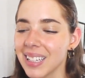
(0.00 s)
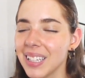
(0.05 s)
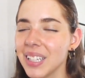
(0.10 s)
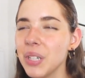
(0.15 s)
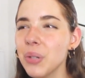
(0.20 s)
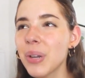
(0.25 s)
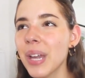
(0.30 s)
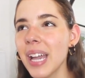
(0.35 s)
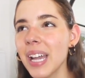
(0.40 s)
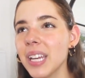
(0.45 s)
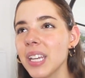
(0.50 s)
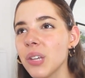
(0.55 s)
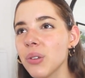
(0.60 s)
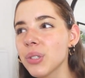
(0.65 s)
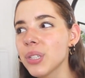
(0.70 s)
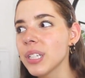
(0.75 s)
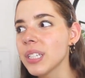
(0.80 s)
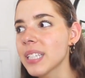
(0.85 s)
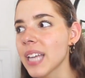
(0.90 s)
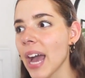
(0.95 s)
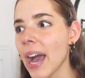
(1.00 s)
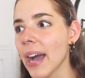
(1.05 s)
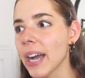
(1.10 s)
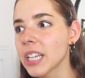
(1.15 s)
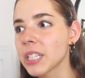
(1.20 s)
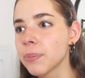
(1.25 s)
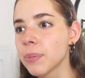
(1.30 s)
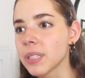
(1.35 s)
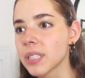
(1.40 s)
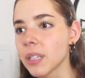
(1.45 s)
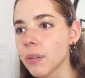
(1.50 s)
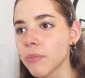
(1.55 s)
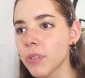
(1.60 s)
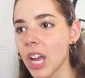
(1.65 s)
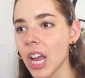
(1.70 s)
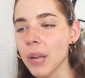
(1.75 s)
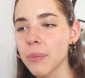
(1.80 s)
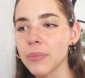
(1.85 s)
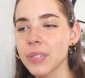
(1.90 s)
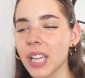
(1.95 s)
you can use these hacks, but
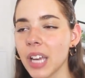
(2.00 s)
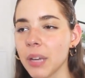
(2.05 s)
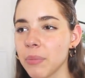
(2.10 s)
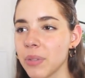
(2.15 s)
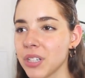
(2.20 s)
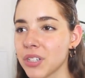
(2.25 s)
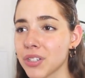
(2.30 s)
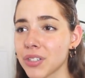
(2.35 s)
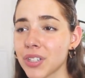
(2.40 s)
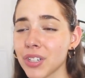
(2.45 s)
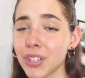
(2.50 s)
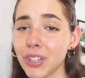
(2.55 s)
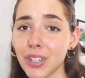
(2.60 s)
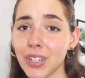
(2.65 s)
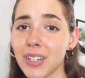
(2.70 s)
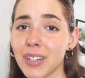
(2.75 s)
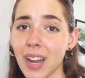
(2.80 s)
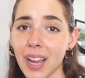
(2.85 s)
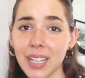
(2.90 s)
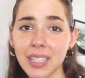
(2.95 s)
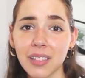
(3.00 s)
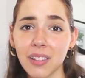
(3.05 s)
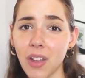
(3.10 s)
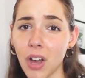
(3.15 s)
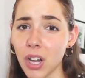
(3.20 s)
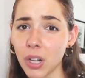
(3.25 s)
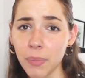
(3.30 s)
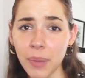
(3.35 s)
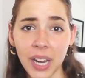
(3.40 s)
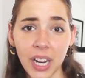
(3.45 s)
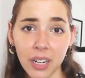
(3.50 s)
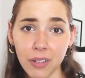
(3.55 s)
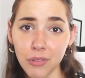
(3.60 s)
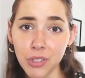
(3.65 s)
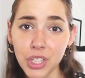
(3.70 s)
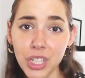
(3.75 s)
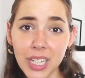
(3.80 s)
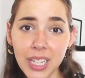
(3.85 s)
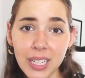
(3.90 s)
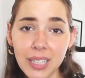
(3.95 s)
sometimes, I mean, just a good, nice, long pair
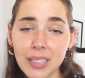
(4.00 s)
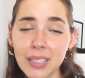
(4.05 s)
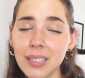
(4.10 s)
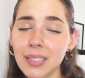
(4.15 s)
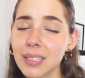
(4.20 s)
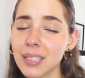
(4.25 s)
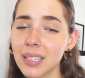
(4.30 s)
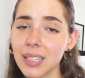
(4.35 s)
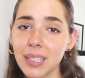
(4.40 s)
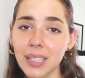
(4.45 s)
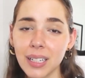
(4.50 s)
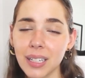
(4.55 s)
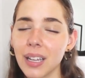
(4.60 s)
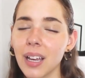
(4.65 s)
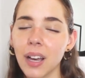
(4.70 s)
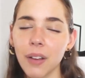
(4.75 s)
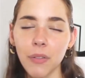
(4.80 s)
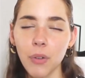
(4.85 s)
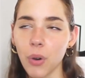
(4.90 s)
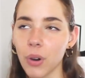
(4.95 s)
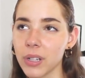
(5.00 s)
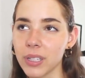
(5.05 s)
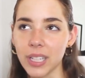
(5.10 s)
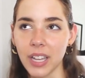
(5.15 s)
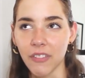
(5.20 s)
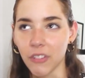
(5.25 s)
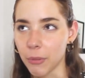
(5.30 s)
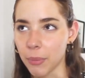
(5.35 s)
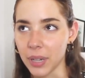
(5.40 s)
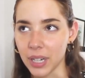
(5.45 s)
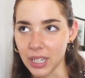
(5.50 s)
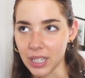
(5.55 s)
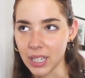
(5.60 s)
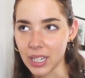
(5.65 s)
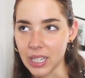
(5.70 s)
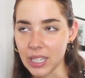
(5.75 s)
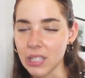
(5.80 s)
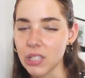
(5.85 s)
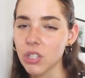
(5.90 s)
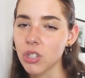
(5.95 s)
of jeans, of course, everybody
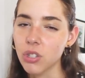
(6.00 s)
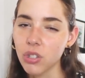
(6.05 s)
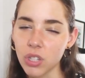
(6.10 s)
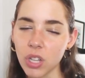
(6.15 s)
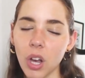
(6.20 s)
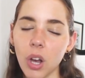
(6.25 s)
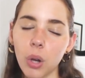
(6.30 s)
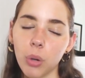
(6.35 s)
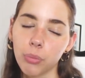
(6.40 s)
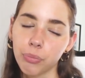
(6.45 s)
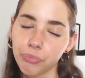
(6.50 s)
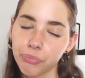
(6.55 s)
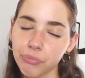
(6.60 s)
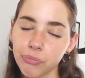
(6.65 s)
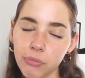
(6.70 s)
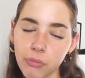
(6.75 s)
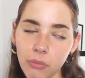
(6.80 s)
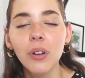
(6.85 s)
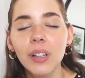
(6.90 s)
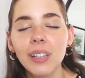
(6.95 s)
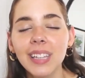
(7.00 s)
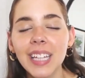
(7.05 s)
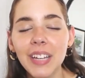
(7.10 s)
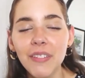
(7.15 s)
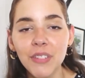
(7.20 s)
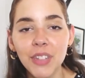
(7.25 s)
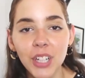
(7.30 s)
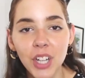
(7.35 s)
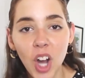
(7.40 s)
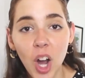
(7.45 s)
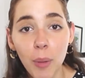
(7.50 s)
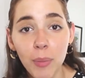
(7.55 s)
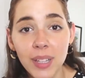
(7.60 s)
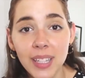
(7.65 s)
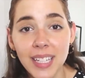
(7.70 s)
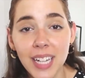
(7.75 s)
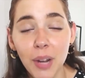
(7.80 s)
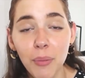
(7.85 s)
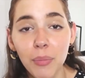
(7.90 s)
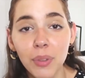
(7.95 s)
needs. So leave in the
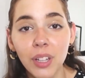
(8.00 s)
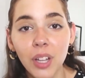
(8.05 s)
comments down